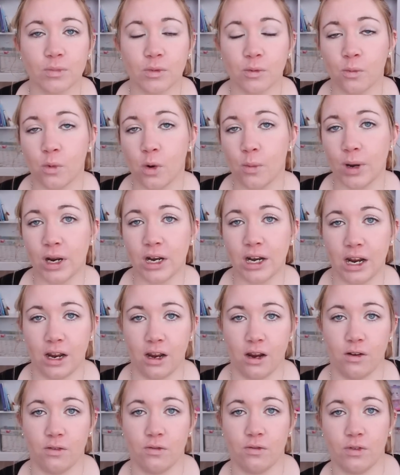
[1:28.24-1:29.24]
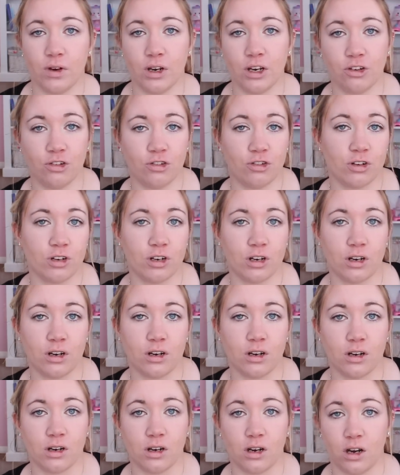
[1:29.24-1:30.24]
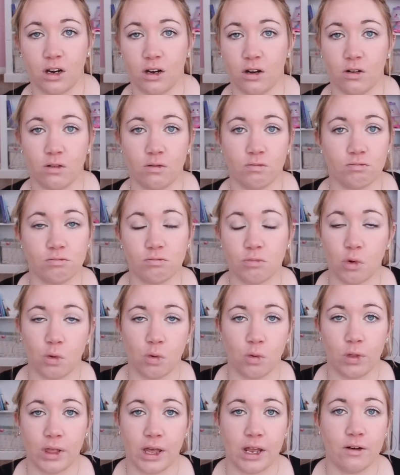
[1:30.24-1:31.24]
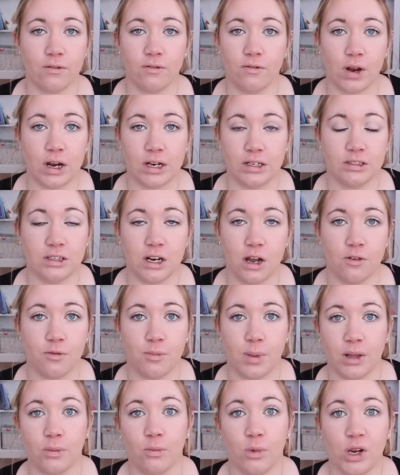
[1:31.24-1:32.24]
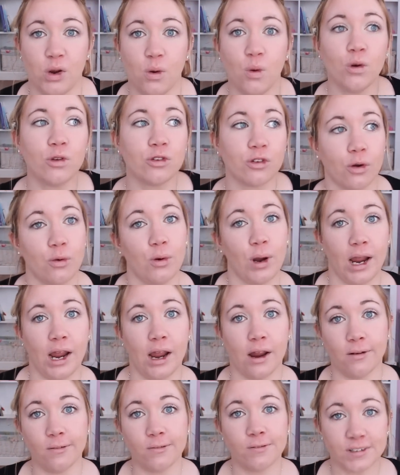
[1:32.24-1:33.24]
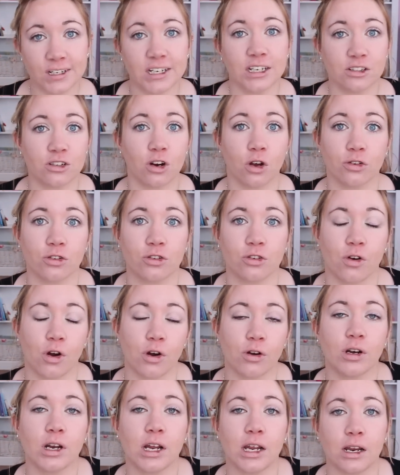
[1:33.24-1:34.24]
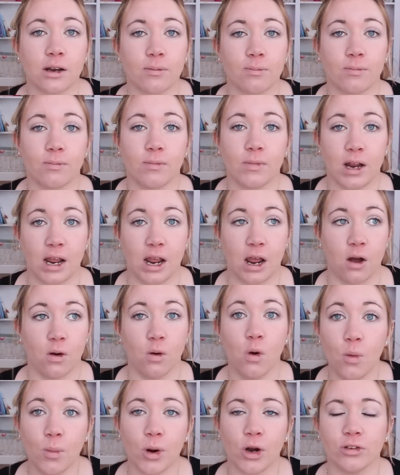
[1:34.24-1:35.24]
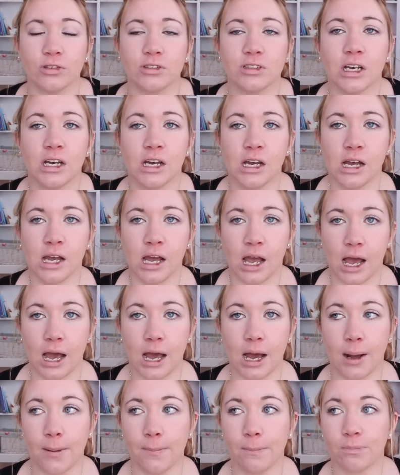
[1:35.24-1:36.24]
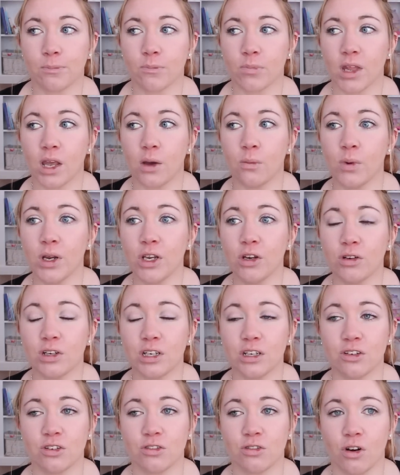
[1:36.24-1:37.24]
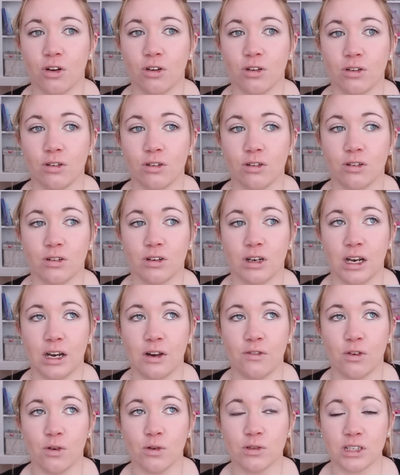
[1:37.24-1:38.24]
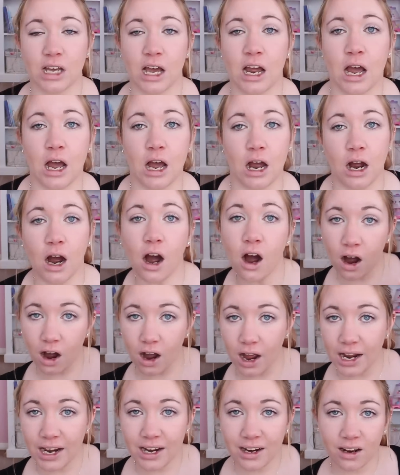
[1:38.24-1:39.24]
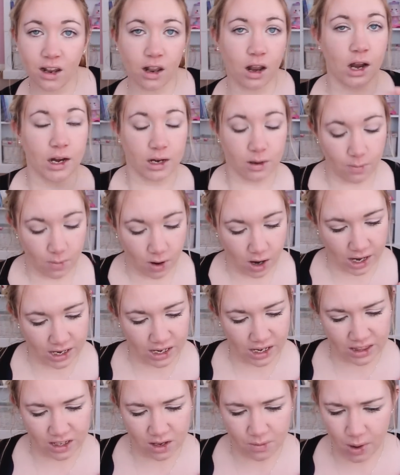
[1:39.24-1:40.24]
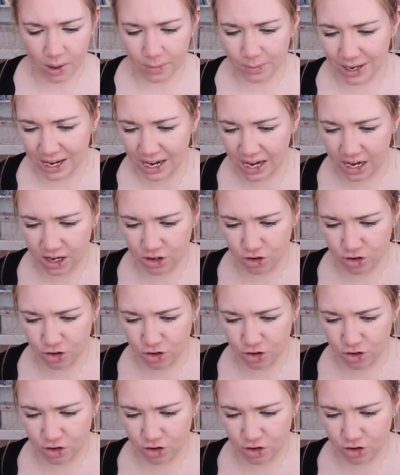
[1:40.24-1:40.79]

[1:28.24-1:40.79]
women have estrogen and all that fun stuff, but we also have testosterone in our hormones. And when your testosterone levels are high, like mine, I think it might be